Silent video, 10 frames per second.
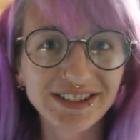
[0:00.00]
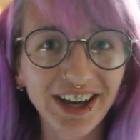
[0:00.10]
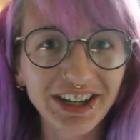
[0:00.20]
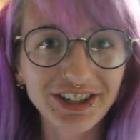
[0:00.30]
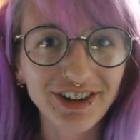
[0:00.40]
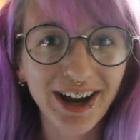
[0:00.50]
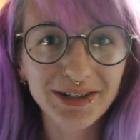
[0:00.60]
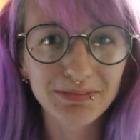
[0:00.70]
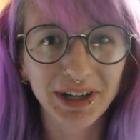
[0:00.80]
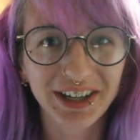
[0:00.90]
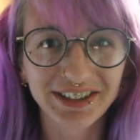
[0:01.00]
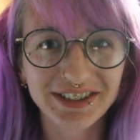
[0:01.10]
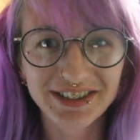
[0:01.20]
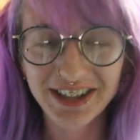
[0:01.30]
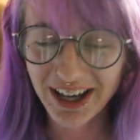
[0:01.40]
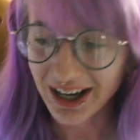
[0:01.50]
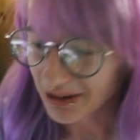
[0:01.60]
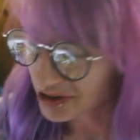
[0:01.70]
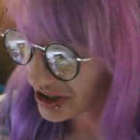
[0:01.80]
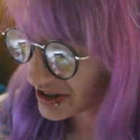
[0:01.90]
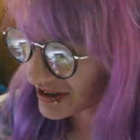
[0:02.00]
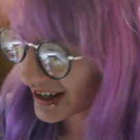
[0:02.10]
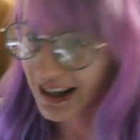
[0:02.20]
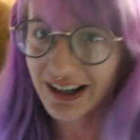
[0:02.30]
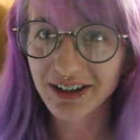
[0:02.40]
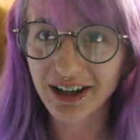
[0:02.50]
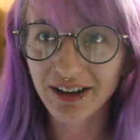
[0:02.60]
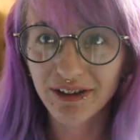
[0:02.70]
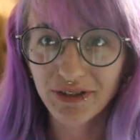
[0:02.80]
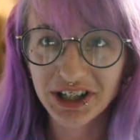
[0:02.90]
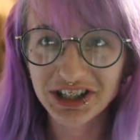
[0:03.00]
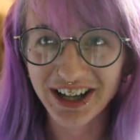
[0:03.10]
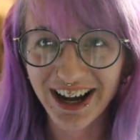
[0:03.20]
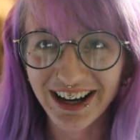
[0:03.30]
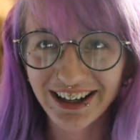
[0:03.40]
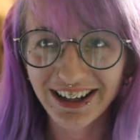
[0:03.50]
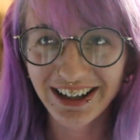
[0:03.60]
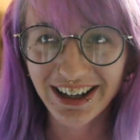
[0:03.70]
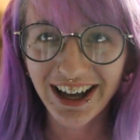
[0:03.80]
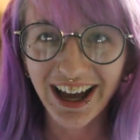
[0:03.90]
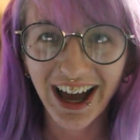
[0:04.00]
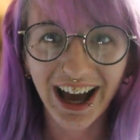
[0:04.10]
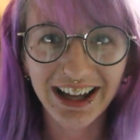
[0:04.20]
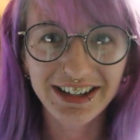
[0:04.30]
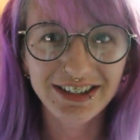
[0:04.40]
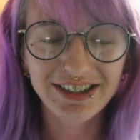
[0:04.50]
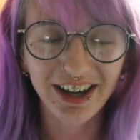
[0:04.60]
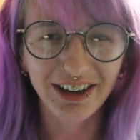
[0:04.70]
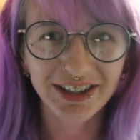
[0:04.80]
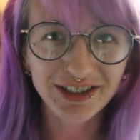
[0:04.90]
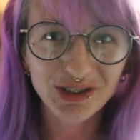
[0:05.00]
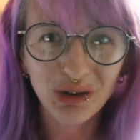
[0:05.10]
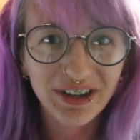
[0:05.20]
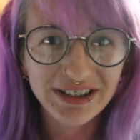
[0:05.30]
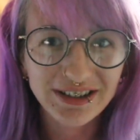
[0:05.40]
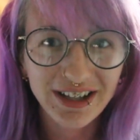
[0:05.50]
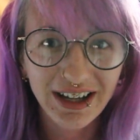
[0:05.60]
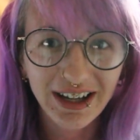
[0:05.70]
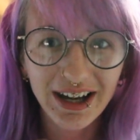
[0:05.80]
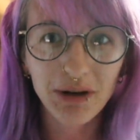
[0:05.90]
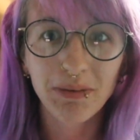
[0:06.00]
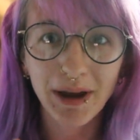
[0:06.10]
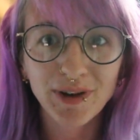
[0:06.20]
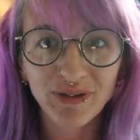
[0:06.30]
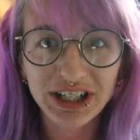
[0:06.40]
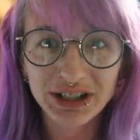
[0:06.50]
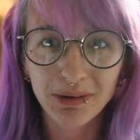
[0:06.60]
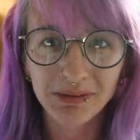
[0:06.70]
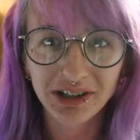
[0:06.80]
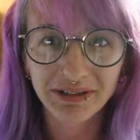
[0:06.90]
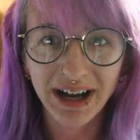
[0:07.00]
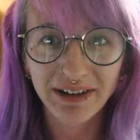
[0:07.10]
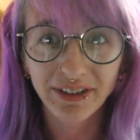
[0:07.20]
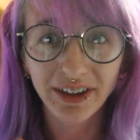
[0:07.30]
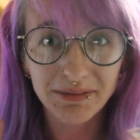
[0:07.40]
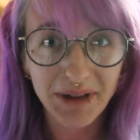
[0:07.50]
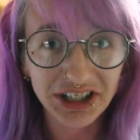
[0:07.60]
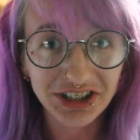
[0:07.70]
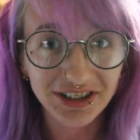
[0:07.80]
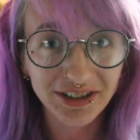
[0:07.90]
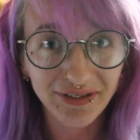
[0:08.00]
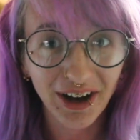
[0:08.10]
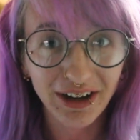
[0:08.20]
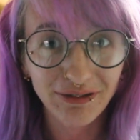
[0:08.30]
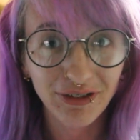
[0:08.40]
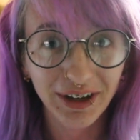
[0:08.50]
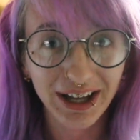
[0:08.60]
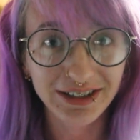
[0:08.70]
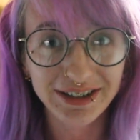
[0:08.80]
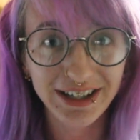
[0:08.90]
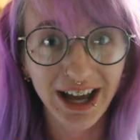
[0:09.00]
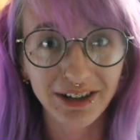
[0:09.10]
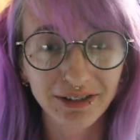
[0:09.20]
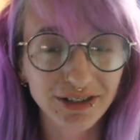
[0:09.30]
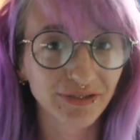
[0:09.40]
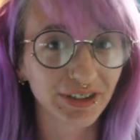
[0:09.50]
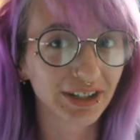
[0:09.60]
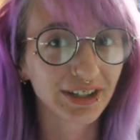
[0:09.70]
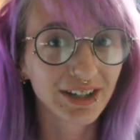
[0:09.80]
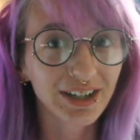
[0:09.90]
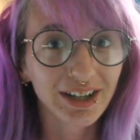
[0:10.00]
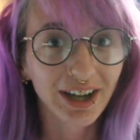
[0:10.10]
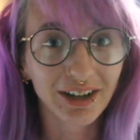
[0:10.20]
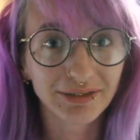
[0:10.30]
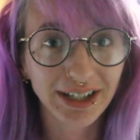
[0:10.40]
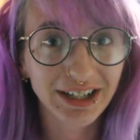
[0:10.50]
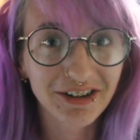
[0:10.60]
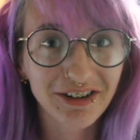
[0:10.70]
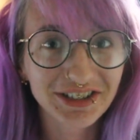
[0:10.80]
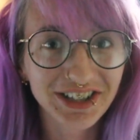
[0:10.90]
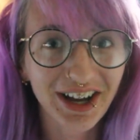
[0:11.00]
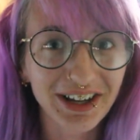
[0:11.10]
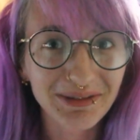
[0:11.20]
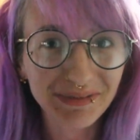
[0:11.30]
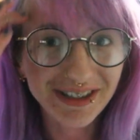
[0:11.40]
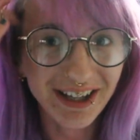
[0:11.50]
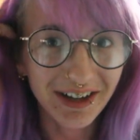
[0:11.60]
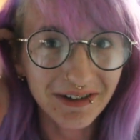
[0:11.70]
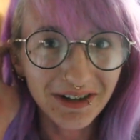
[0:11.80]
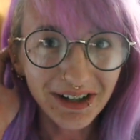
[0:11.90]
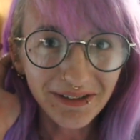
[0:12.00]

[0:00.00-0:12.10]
sidetracked because I was just sitting here looking at the fish tank and I saw this little baby fish swimming around that had managed to survive against the adults for a really long time. So